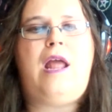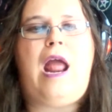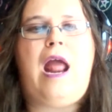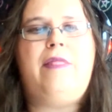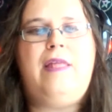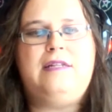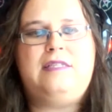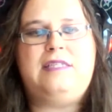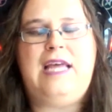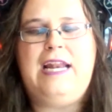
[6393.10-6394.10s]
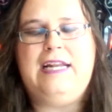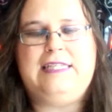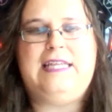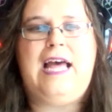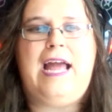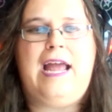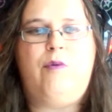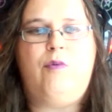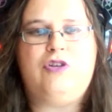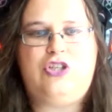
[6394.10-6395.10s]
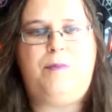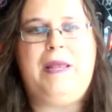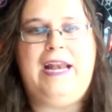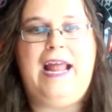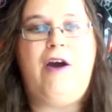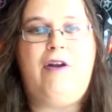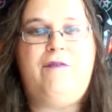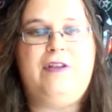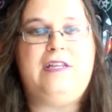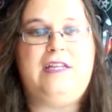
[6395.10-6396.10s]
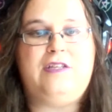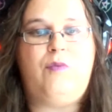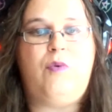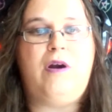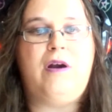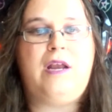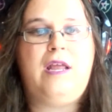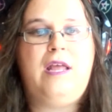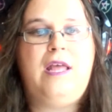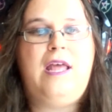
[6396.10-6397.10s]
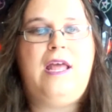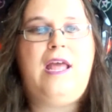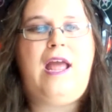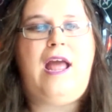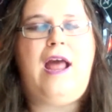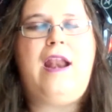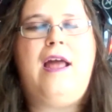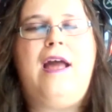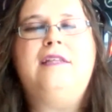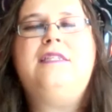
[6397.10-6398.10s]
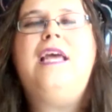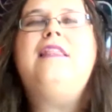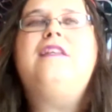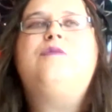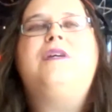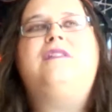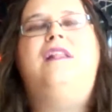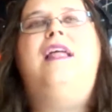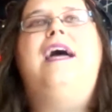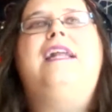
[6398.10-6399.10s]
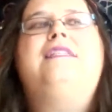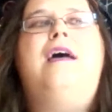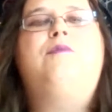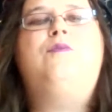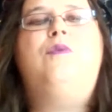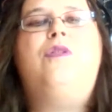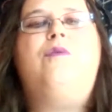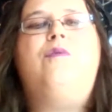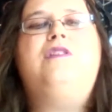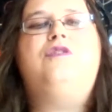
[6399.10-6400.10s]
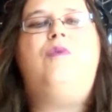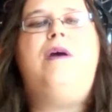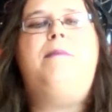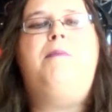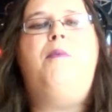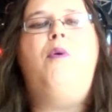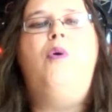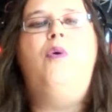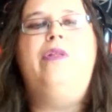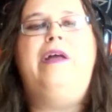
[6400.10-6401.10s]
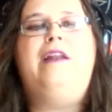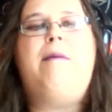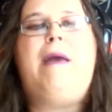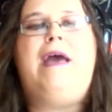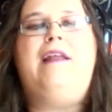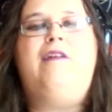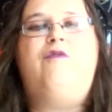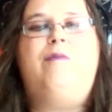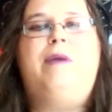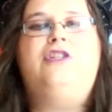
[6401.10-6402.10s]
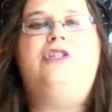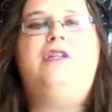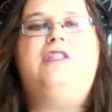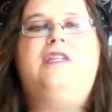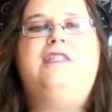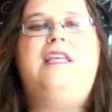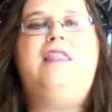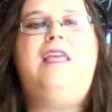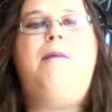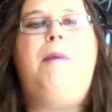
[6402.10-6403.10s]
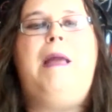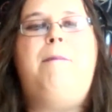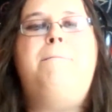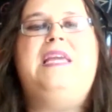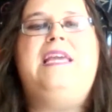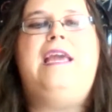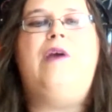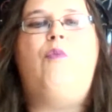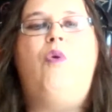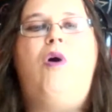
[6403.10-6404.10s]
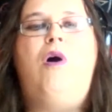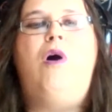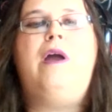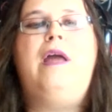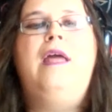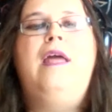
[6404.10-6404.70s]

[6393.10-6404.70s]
and then set it aside or spit it out if it doesn't work. And I, I, say this because a lot of times, one of the reasons why people will hold on to that information is because they think by being wrong,